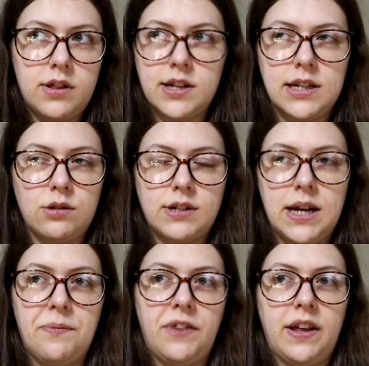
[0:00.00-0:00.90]
there's a little
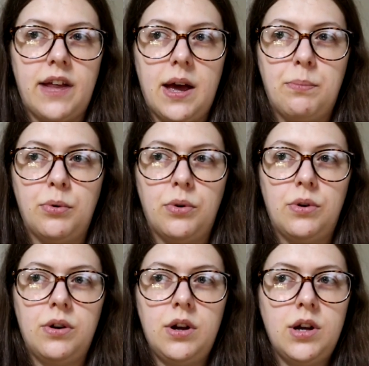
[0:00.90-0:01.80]
tip for you there
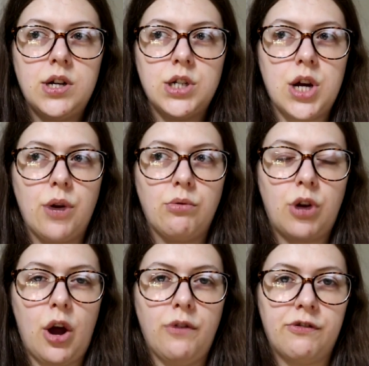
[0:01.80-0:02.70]
but
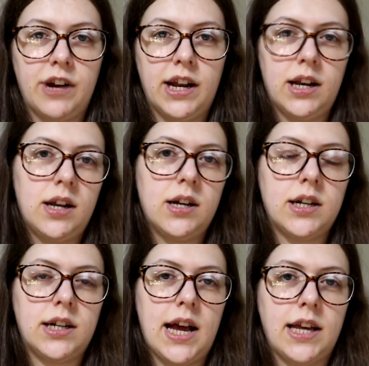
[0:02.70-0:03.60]
don't go for it
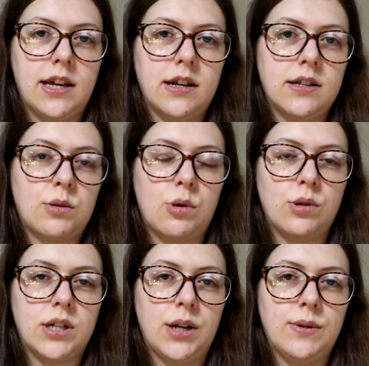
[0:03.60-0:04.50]
get your
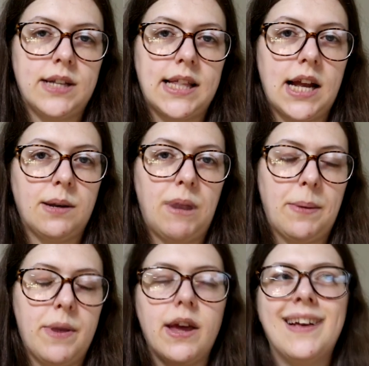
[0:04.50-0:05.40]
squirrels loose and then
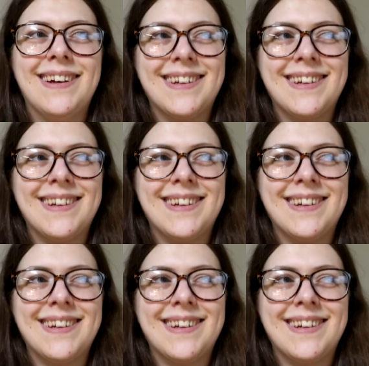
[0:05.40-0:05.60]
blame me